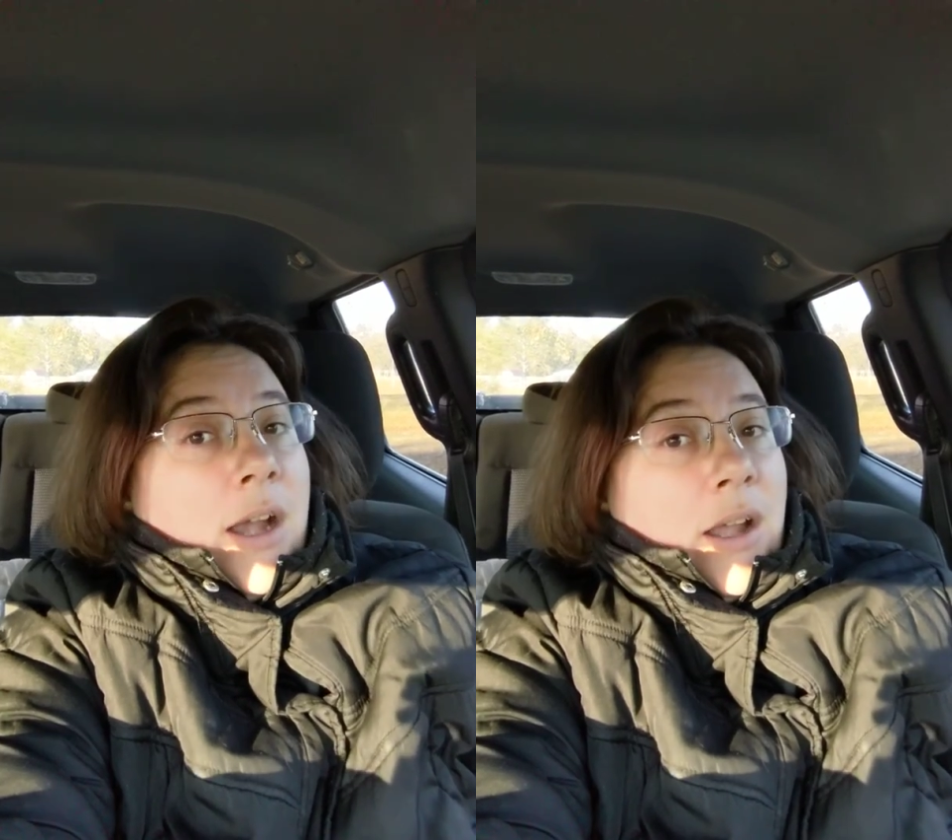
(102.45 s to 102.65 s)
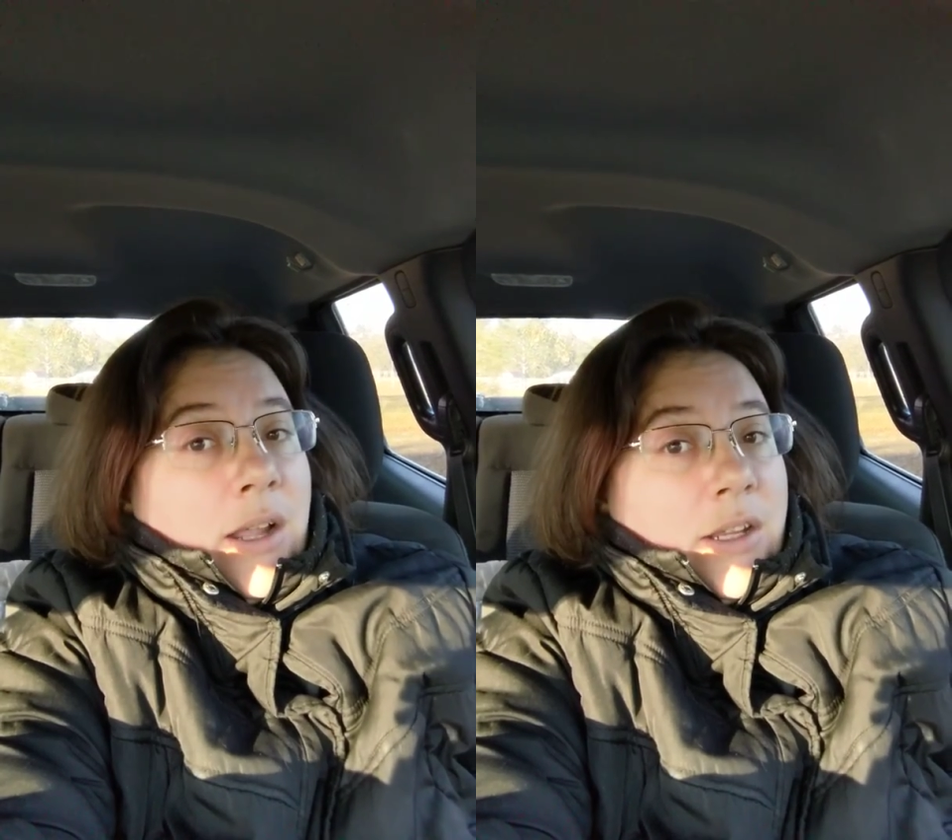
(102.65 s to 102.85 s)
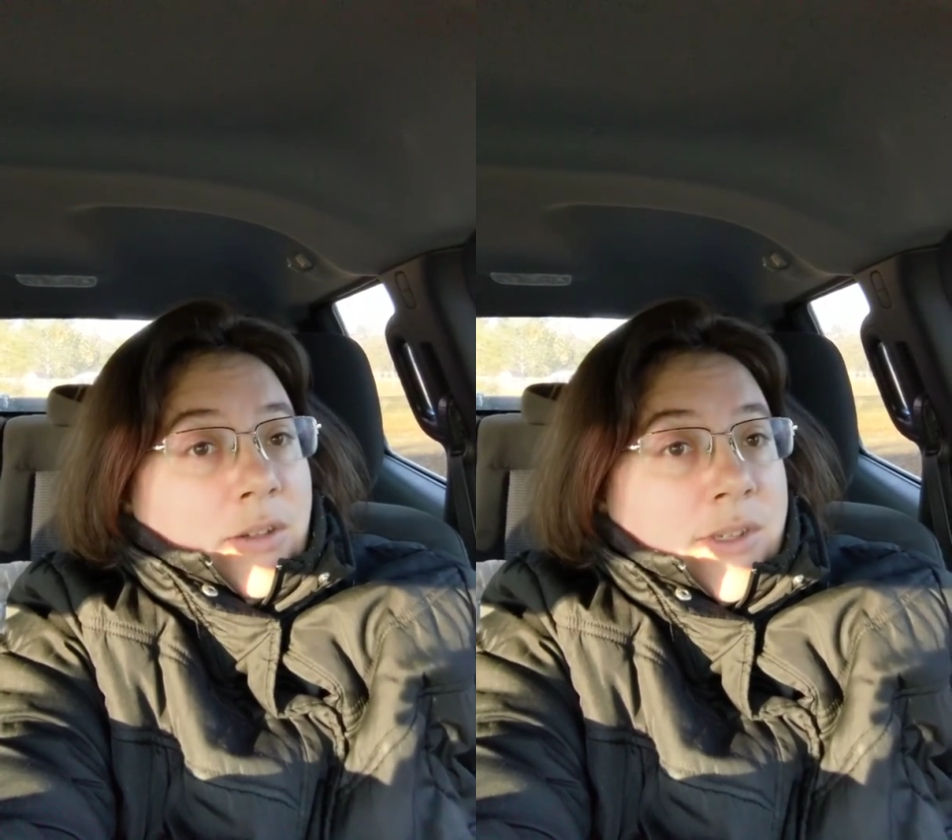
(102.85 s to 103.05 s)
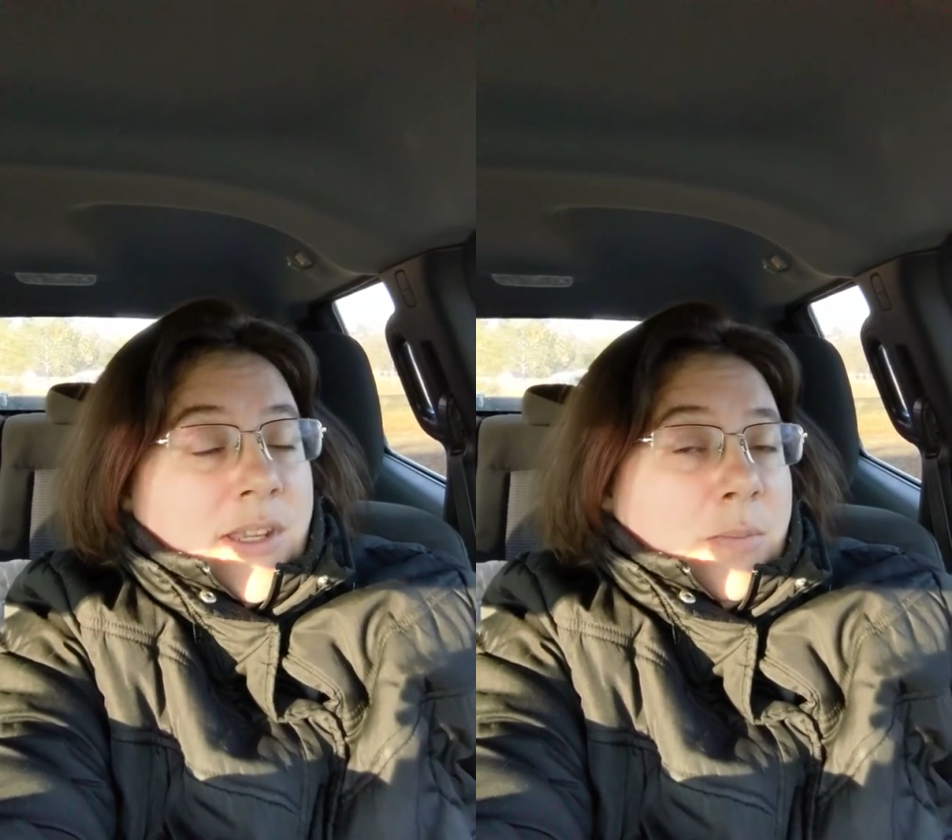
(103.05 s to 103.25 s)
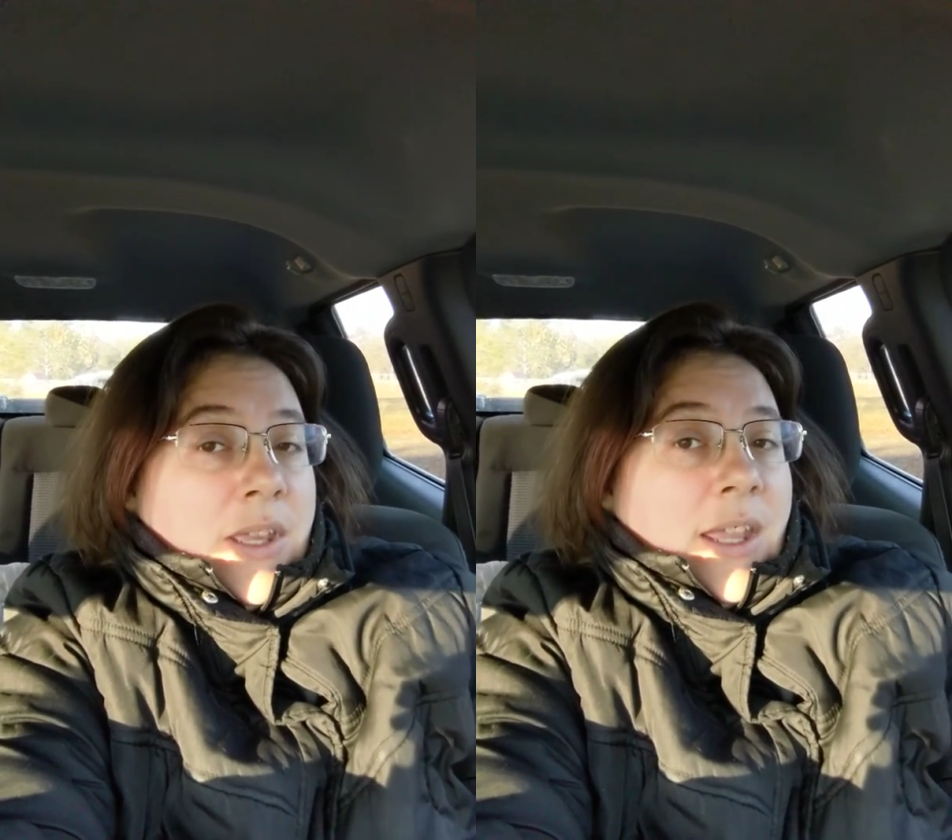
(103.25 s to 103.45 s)
uh, you'll
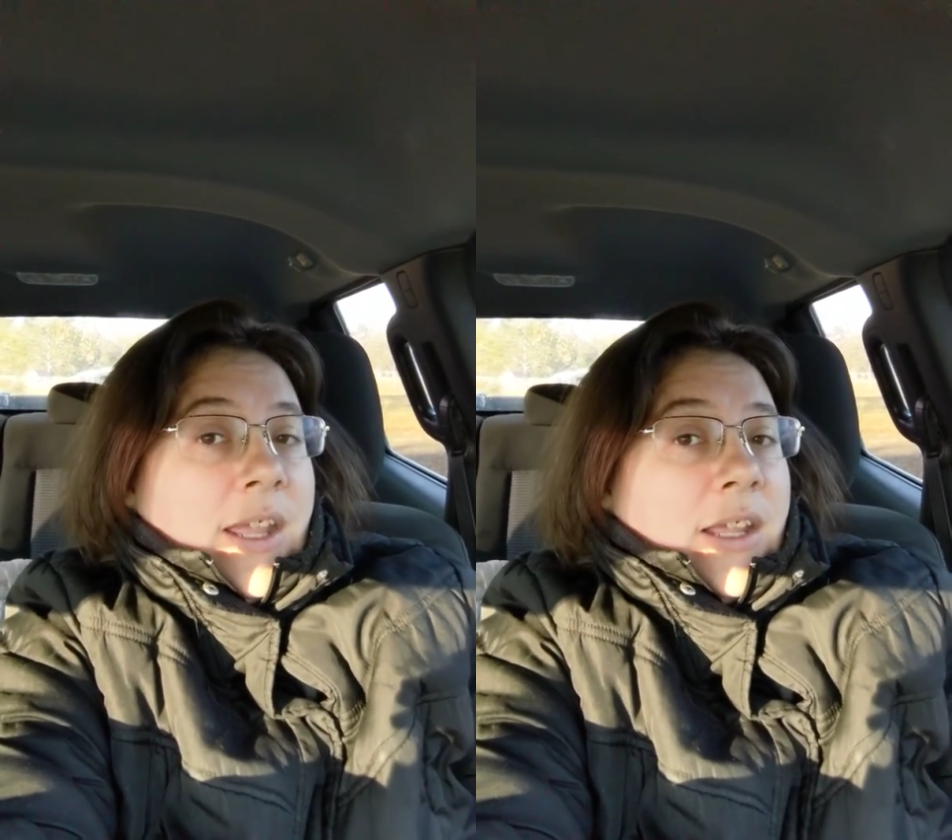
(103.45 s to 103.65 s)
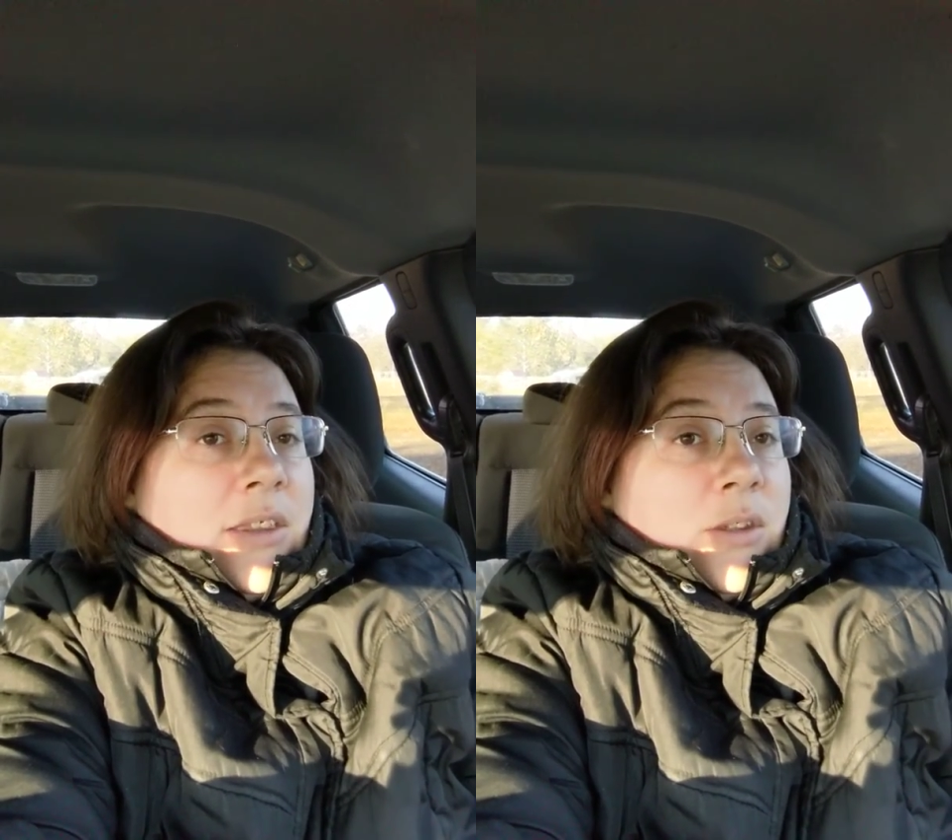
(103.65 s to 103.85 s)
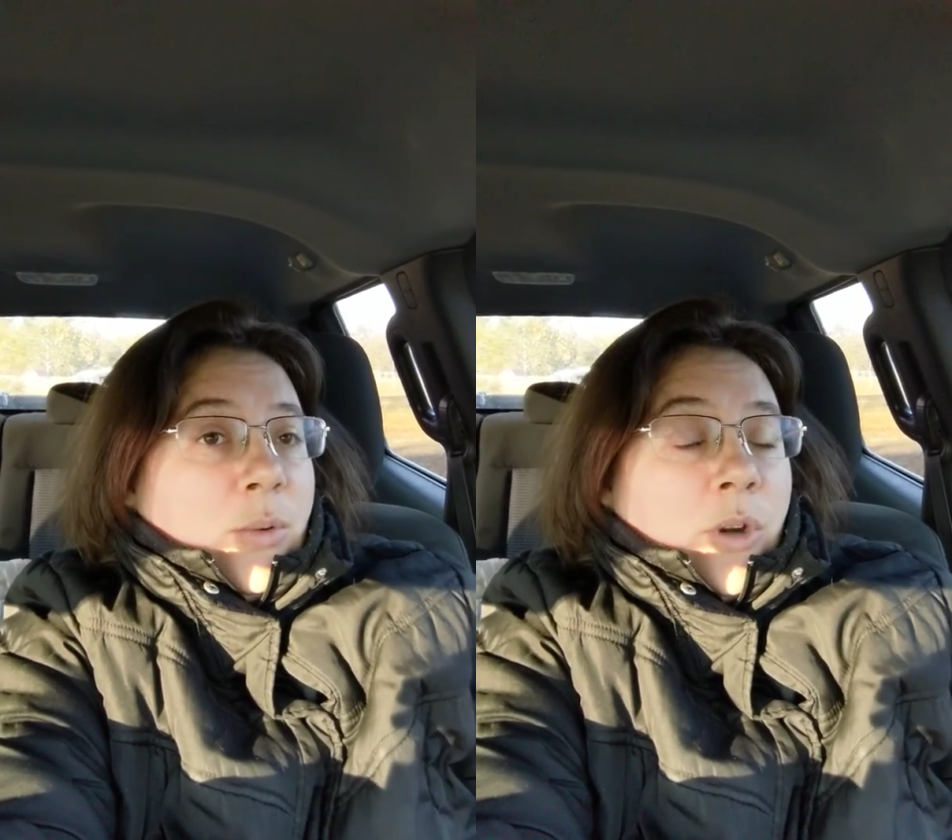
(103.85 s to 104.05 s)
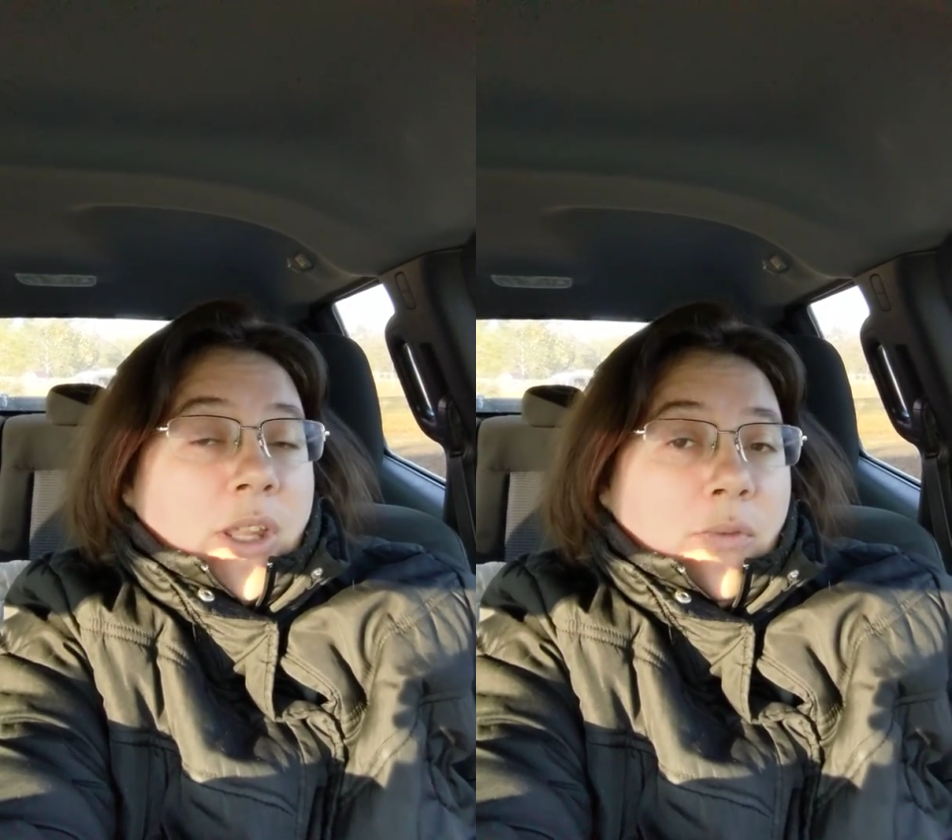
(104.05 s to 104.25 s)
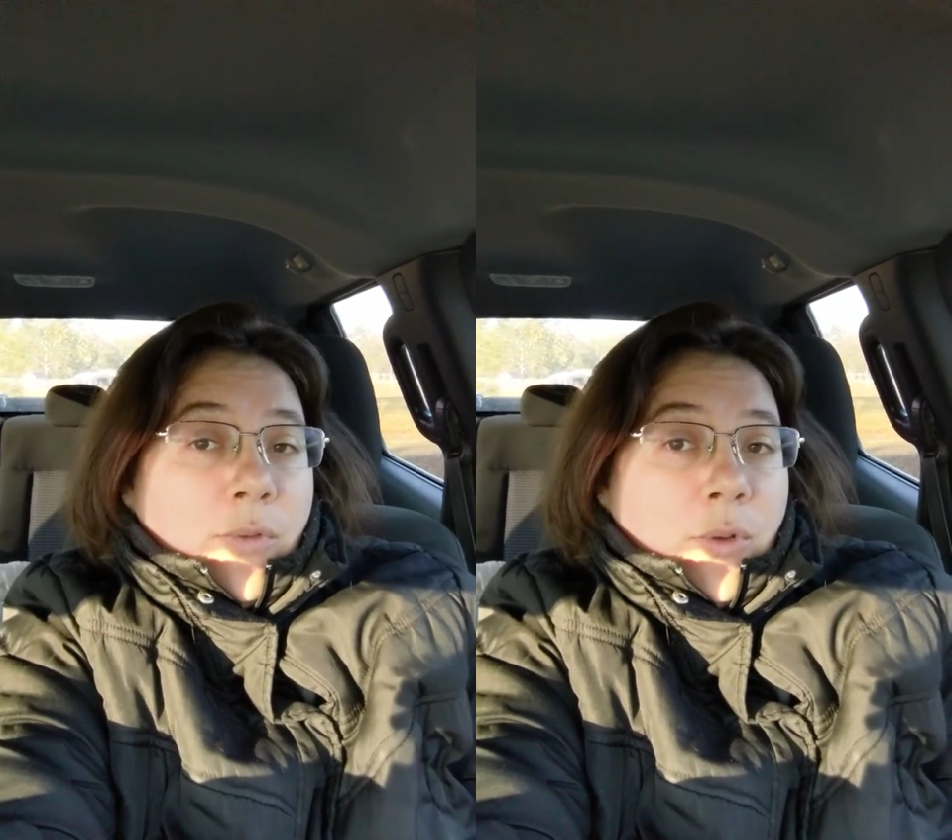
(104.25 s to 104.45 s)
see me at the
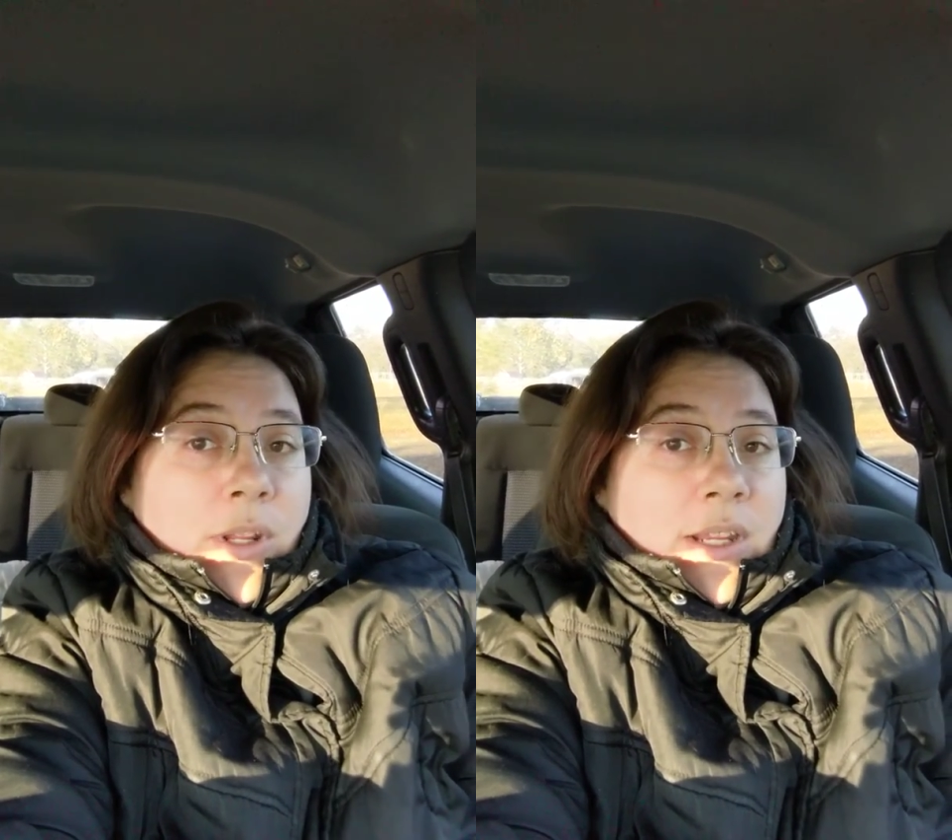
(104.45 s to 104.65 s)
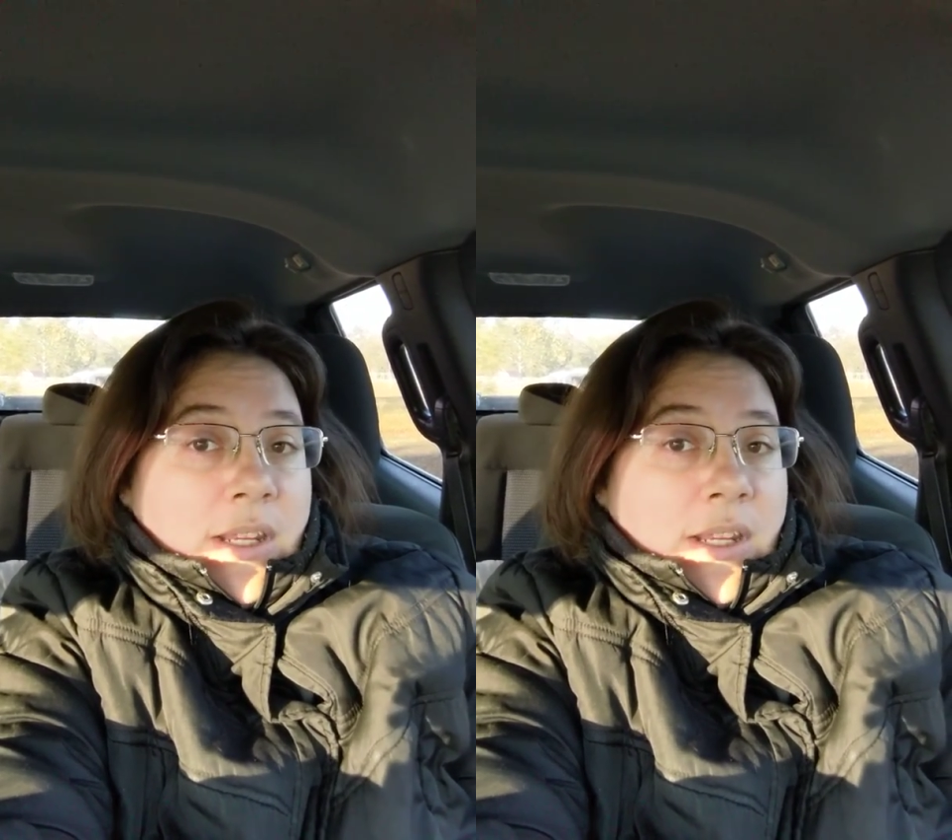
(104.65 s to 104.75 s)
Working Food